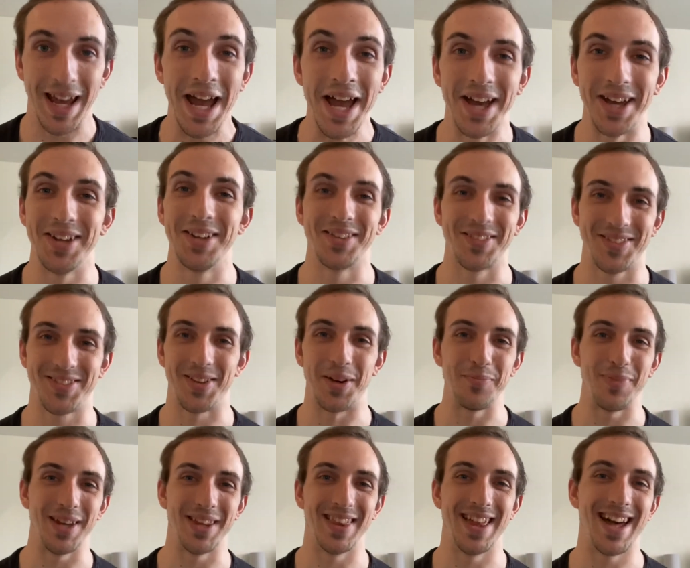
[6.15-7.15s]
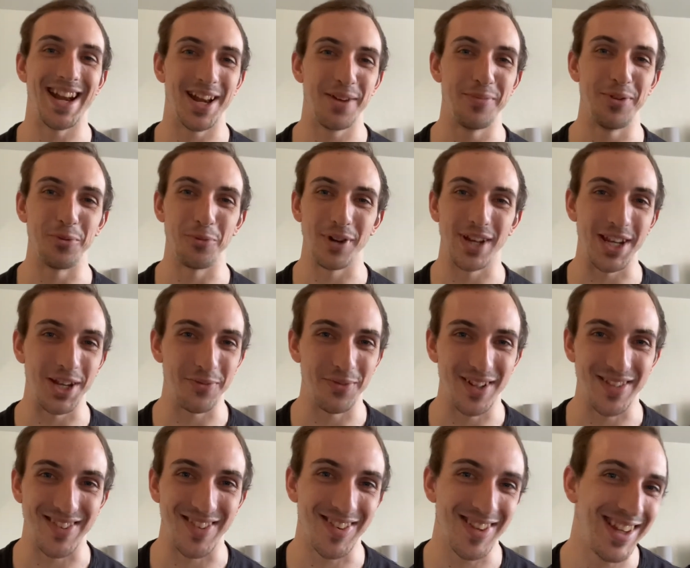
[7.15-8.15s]
It's something that I've been reading
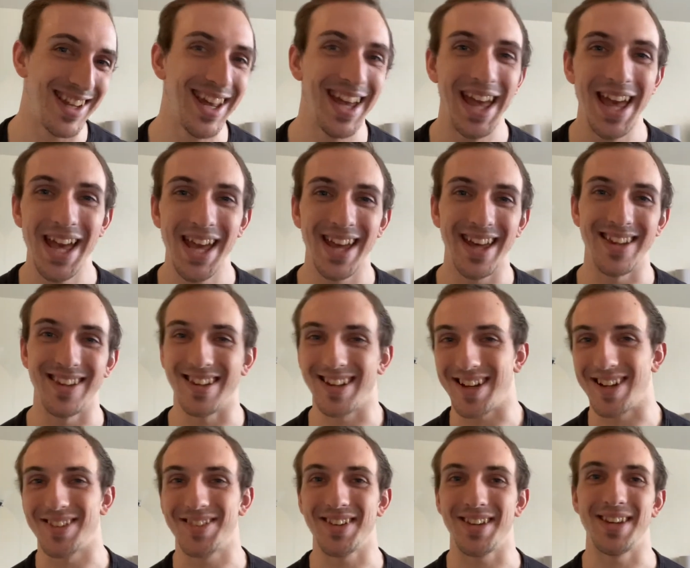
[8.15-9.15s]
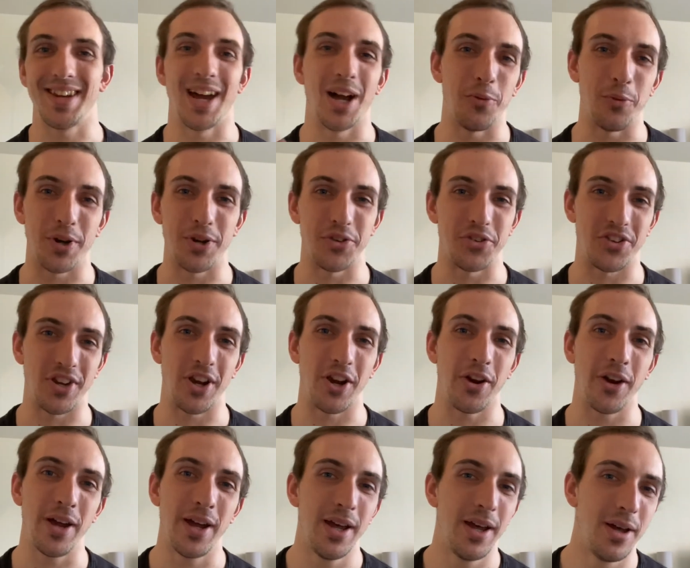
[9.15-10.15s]
recently, and like I said, I want to
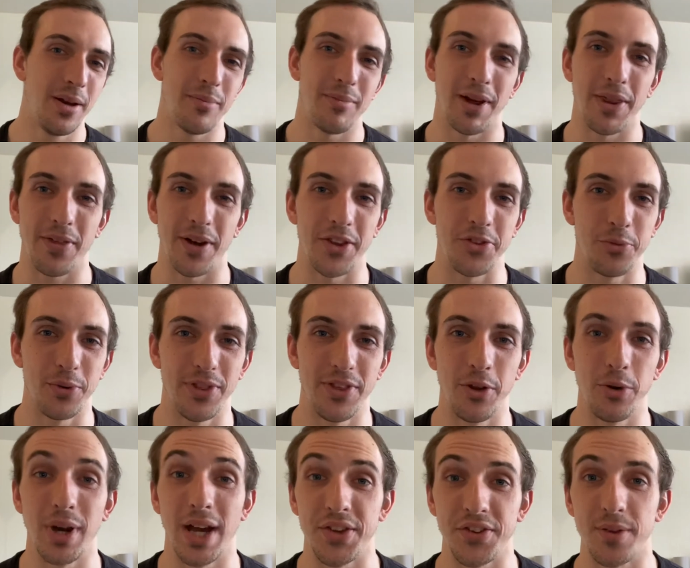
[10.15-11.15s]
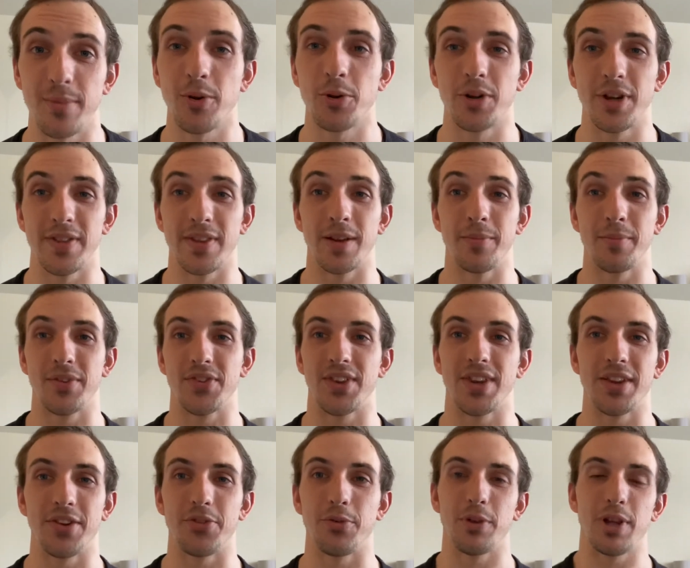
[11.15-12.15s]
share my thoughts with you as I'm learning them because I
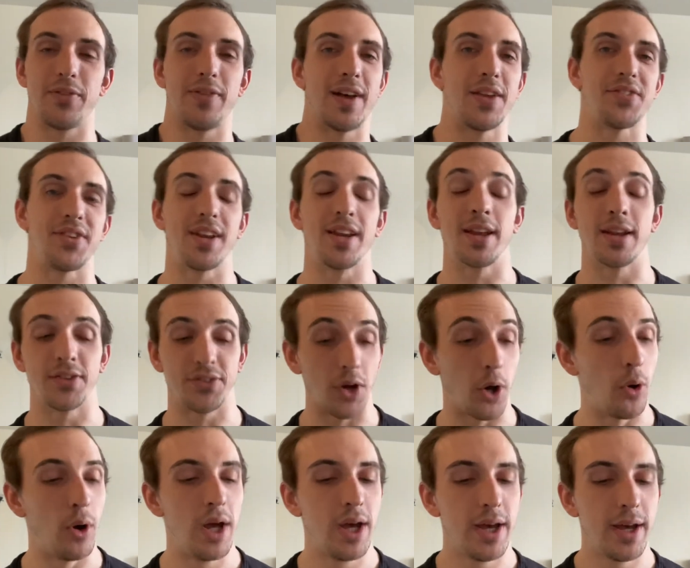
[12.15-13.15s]
think it's really fascinating. So